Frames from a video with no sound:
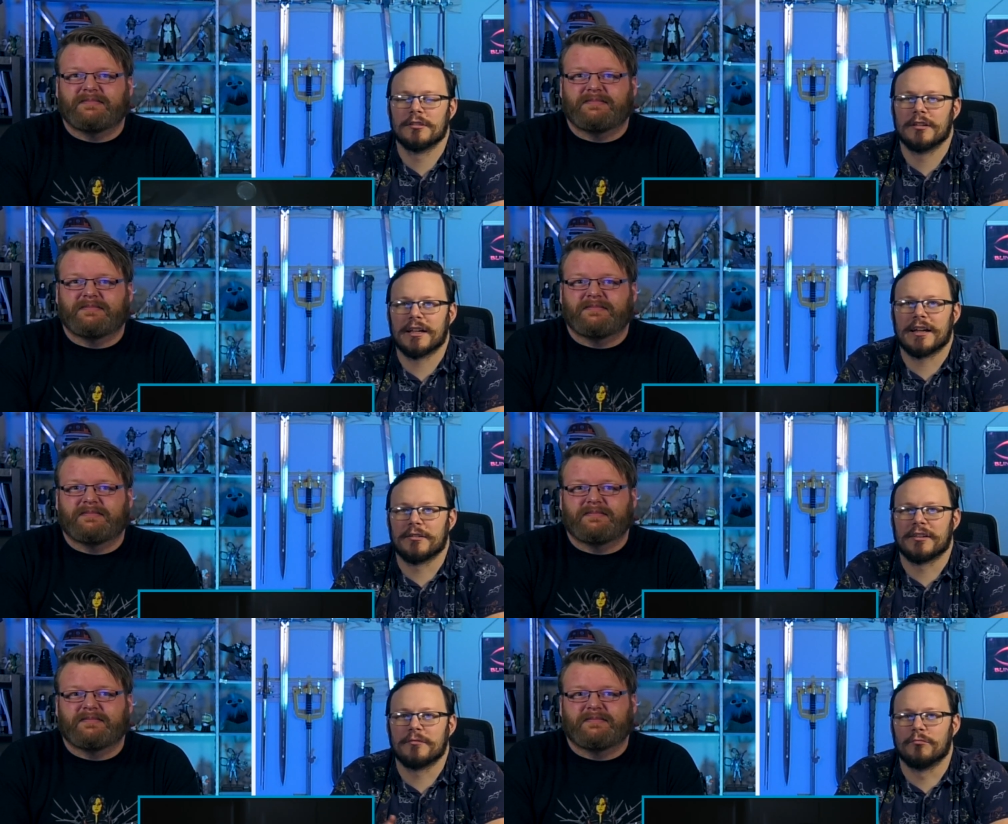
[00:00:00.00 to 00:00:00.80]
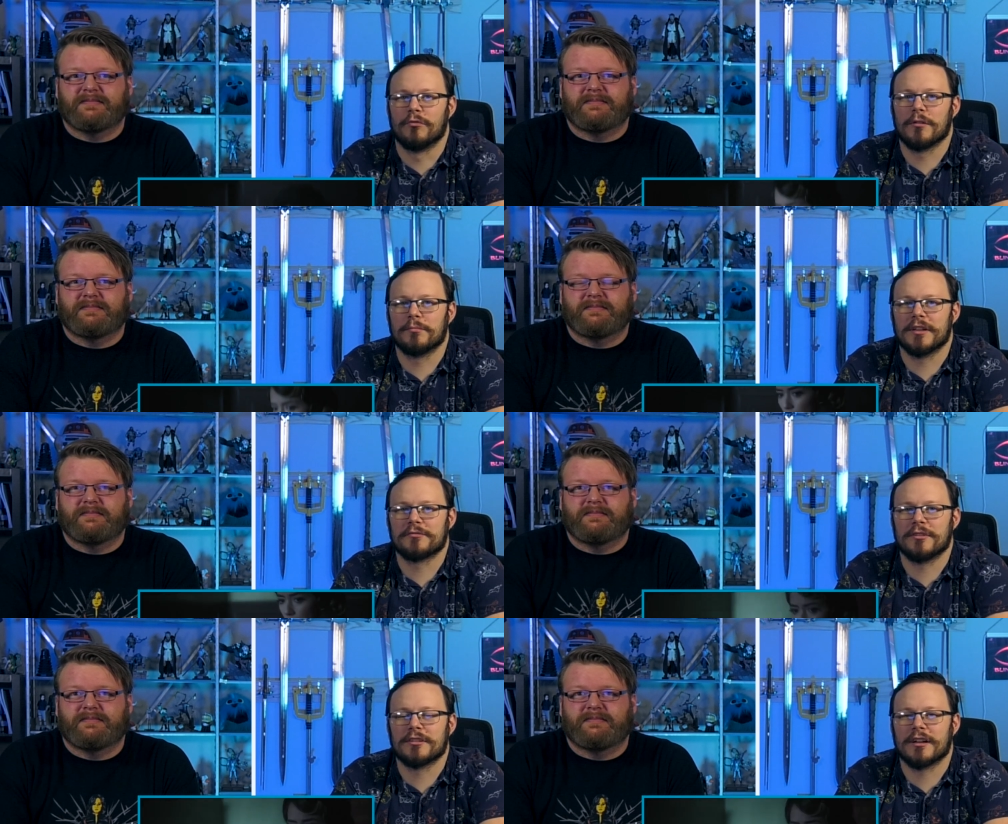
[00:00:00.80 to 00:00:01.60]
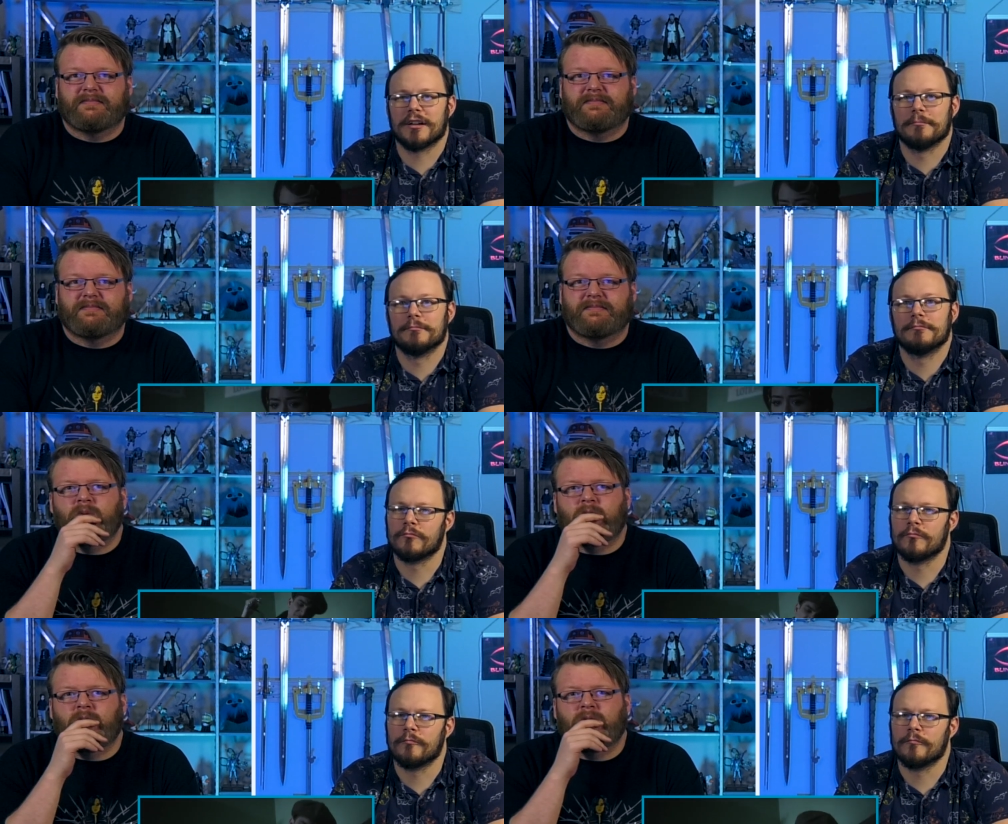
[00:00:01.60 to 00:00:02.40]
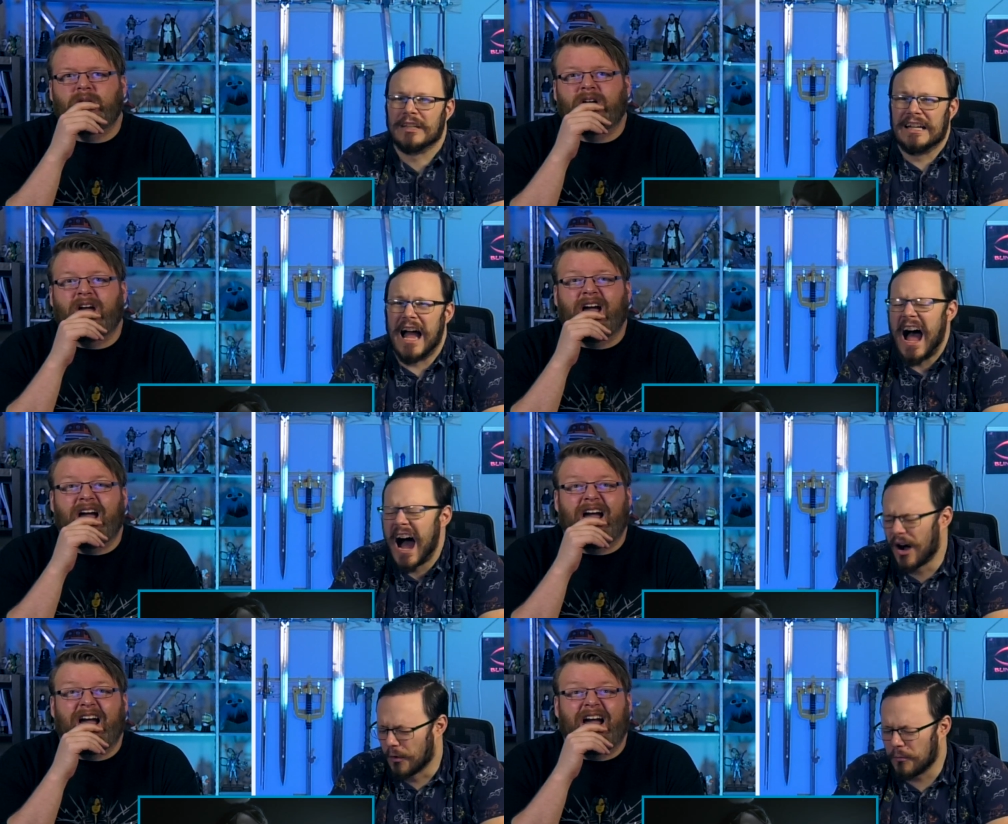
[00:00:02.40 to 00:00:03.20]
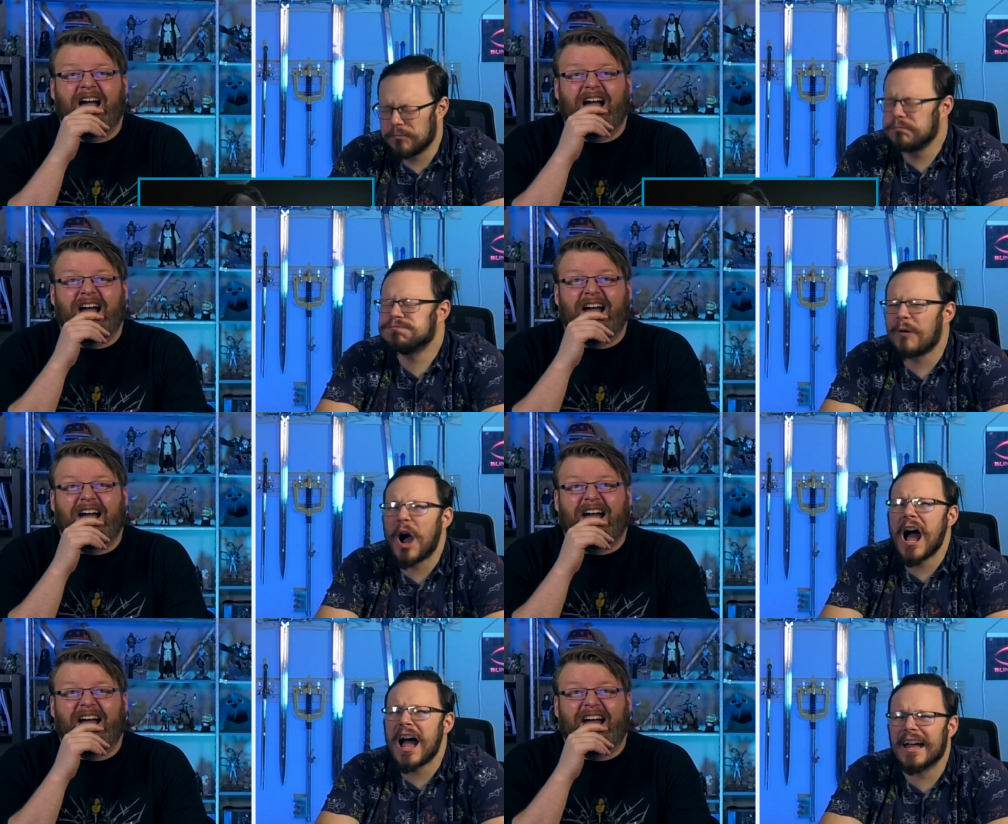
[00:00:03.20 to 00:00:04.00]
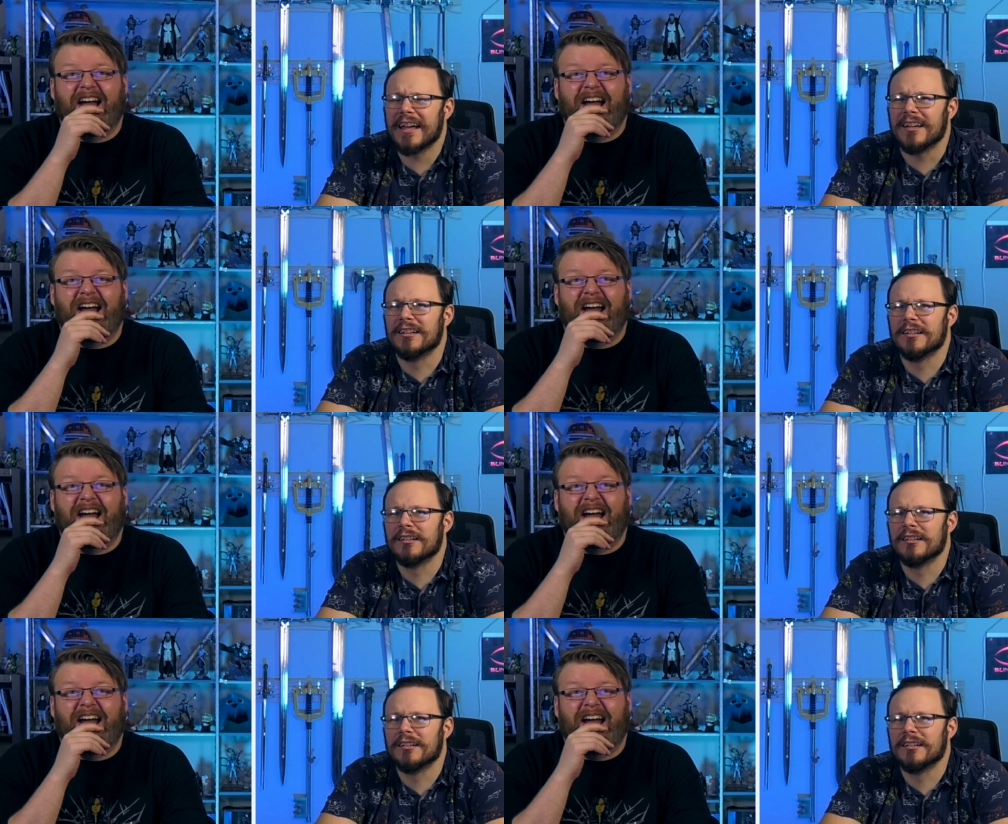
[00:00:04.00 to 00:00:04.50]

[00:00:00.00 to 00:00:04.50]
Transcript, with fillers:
Speaker 1: That guy, wrong place, wrong time. Oh, why?